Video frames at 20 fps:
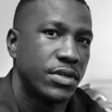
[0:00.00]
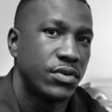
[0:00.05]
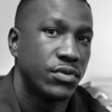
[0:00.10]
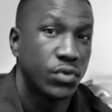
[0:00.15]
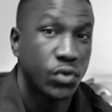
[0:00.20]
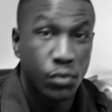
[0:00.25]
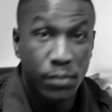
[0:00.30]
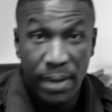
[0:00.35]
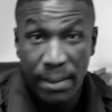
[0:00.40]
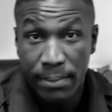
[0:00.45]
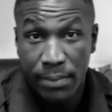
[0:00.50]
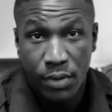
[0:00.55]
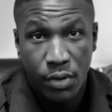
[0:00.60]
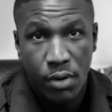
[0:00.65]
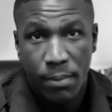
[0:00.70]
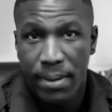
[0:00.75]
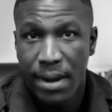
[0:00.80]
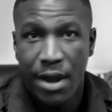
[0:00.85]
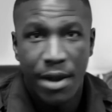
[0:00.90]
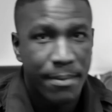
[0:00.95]
crew member
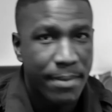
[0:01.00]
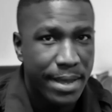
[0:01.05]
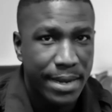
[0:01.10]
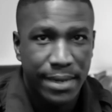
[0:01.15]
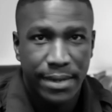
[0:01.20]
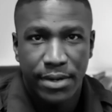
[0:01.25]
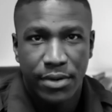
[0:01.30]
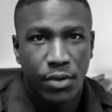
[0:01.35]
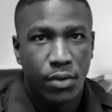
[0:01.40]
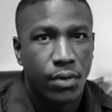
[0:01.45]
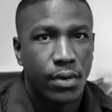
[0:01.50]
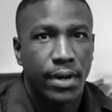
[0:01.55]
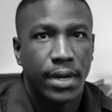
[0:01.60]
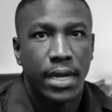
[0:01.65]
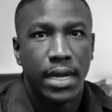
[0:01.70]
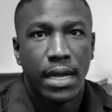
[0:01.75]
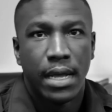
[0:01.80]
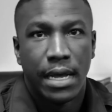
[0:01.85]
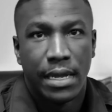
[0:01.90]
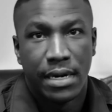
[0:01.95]
or paramedic or
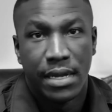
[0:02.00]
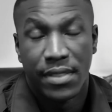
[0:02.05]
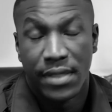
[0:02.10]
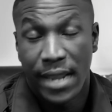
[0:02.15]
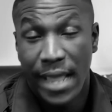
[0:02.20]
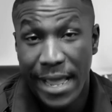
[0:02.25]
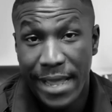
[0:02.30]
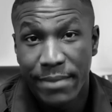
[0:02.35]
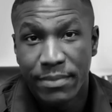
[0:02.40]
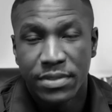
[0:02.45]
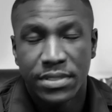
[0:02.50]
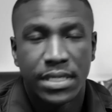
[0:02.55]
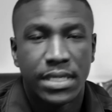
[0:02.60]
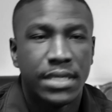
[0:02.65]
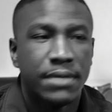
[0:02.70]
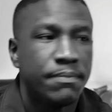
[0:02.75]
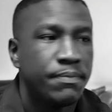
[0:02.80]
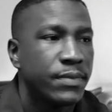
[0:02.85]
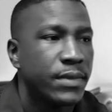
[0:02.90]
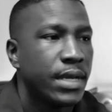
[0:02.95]
another
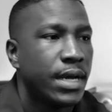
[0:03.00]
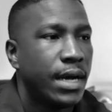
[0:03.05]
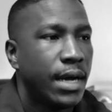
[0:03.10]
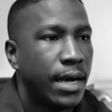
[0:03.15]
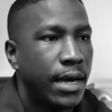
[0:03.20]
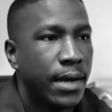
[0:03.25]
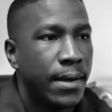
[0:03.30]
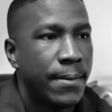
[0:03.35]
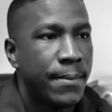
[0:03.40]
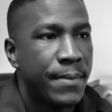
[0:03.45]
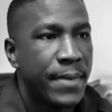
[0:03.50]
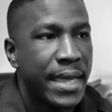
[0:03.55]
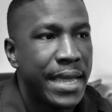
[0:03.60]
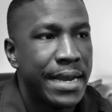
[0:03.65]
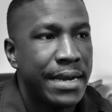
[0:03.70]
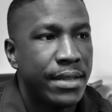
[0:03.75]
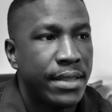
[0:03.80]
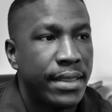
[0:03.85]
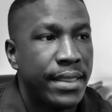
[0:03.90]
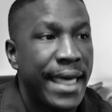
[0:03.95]
AMT.
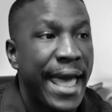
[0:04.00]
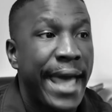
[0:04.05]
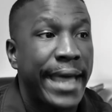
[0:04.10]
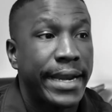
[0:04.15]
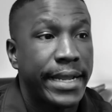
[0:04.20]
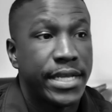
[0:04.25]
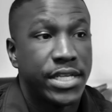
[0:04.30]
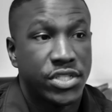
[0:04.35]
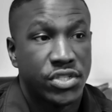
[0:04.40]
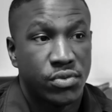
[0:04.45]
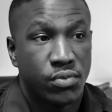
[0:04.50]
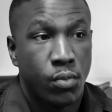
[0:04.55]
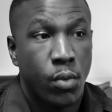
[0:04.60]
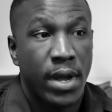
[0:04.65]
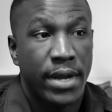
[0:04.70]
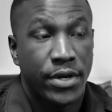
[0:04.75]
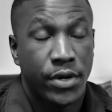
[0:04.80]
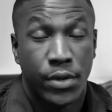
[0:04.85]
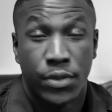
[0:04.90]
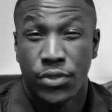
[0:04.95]
And that is
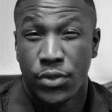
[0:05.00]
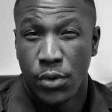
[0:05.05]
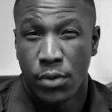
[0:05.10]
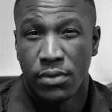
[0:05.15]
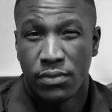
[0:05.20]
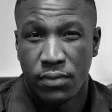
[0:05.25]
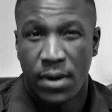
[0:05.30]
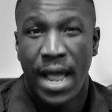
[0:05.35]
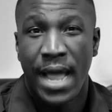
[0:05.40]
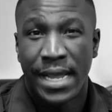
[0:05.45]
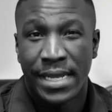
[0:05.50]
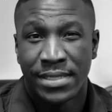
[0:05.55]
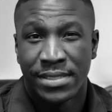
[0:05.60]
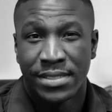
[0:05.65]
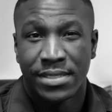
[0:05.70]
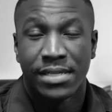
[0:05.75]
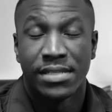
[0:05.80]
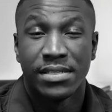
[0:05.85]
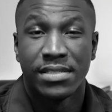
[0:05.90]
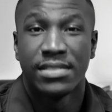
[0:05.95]
what your third
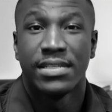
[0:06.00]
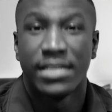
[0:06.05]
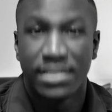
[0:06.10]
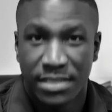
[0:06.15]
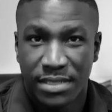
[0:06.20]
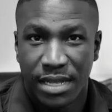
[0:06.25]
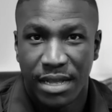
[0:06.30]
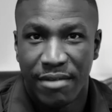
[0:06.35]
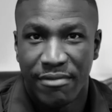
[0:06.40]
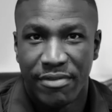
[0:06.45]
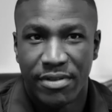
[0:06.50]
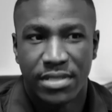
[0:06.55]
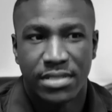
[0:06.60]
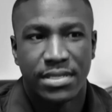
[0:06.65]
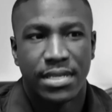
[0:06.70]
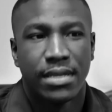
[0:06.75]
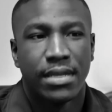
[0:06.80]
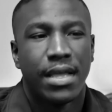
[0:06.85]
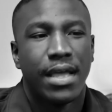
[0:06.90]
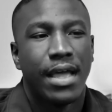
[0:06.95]
rides consist of,
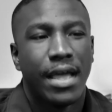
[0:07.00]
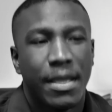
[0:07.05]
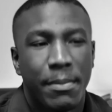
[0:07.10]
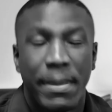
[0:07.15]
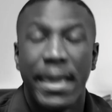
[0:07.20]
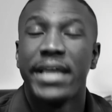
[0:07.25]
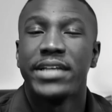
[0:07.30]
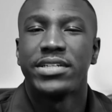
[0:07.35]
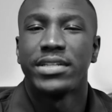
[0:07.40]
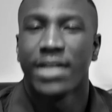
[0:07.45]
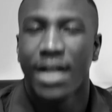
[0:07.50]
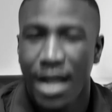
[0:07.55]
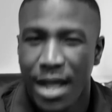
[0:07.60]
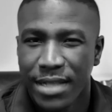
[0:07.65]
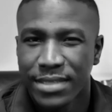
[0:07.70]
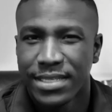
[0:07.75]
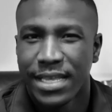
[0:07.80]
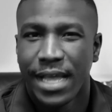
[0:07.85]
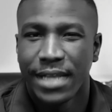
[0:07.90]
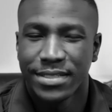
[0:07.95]
is patient
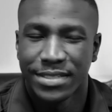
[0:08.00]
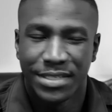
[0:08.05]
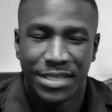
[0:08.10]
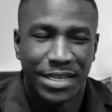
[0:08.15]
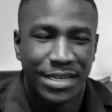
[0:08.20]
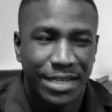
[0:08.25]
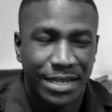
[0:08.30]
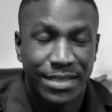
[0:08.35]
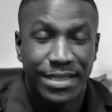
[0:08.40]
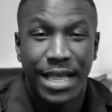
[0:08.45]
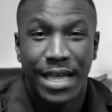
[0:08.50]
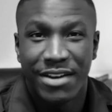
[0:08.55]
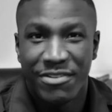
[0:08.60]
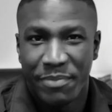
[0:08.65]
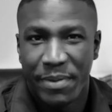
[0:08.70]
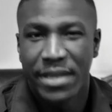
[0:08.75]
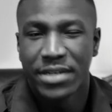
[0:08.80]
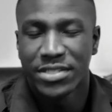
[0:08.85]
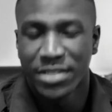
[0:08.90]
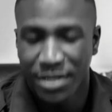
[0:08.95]
contacts and getting a lot of
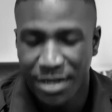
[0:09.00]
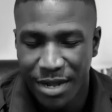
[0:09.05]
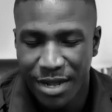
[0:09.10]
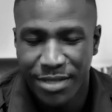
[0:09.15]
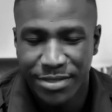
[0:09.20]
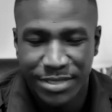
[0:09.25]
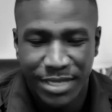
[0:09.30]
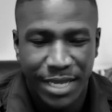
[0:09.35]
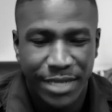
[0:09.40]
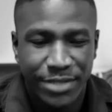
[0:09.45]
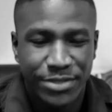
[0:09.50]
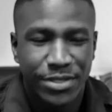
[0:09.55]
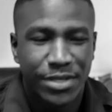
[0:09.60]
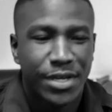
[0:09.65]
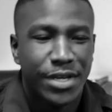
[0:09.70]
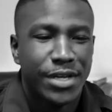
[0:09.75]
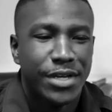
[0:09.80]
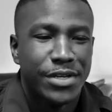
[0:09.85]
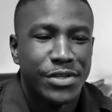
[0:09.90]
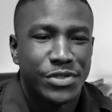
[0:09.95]
patient contacts.
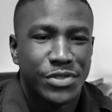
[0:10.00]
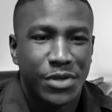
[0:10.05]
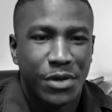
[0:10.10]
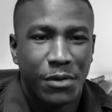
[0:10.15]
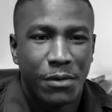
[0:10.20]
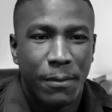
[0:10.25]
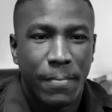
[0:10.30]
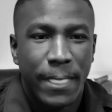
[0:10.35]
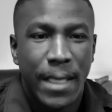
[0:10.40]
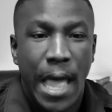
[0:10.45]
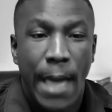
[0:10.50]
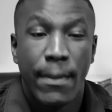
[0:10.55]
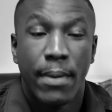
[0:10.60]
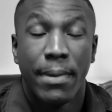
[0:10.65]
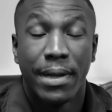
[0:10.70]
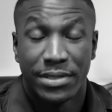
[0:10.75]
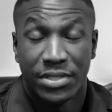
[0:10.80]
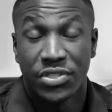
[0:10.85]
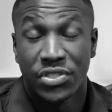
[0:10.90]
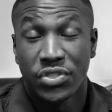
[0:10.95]
So I'm
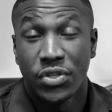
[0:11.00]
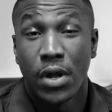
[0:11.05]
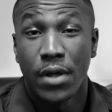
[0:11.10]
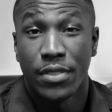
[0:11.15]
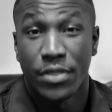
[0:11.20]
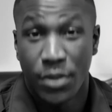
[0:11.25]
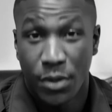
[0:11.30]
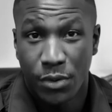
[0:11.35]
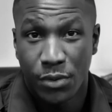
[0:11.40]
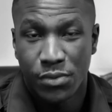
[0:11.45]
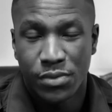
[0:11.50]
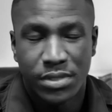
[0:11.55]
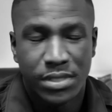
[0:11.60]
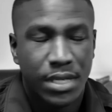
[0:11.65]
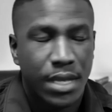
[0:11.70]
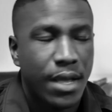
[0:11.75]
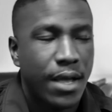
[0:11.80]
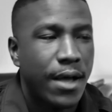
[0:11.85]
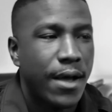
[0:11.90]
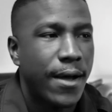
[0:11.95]
about to start those
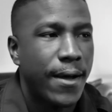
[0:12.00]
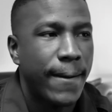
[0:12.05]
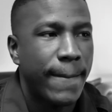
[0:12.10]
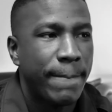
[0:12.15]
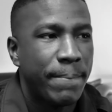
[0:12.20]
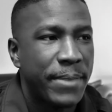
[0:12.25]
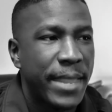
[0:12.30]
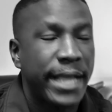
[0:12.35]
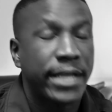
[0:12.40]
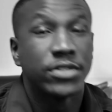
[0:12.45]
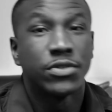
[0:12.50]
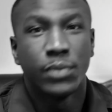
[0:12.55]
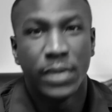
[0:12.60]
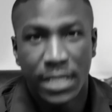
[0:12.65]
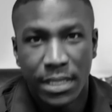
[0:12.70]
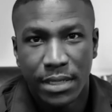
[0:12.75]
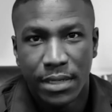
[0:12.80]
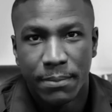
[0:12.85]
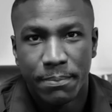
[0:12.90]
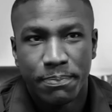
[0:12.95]
next week.